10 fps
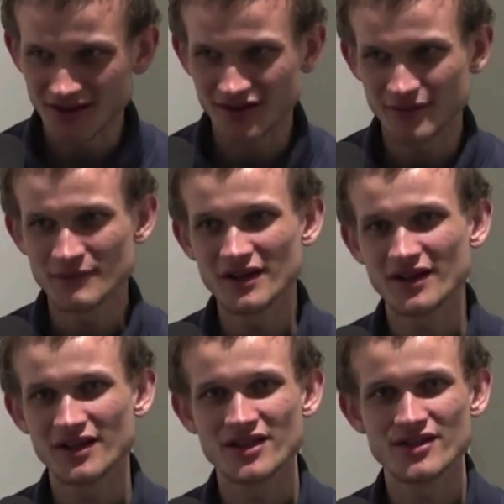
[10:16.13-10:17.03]

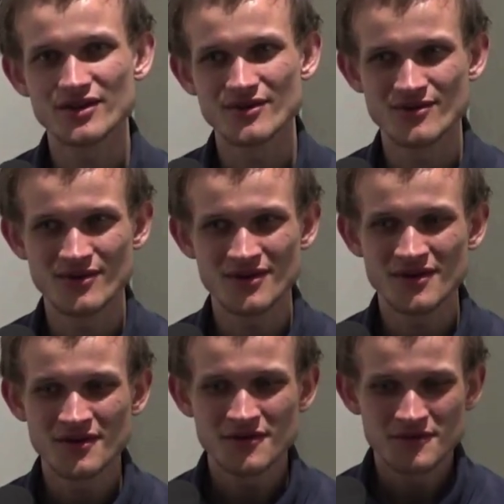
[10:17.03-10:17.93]
And so
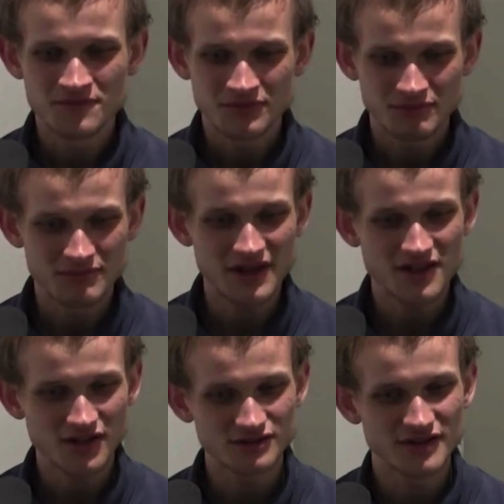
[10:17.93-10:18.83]

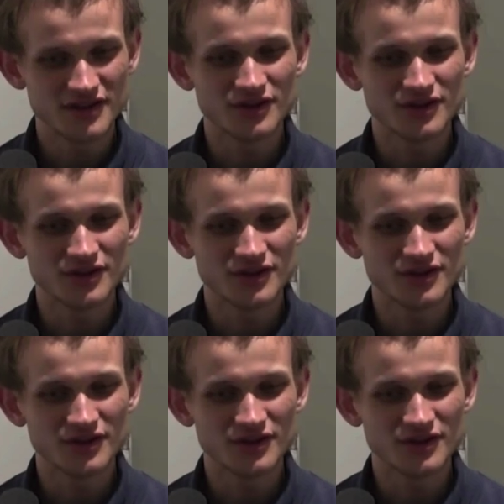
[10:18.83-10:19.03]
basically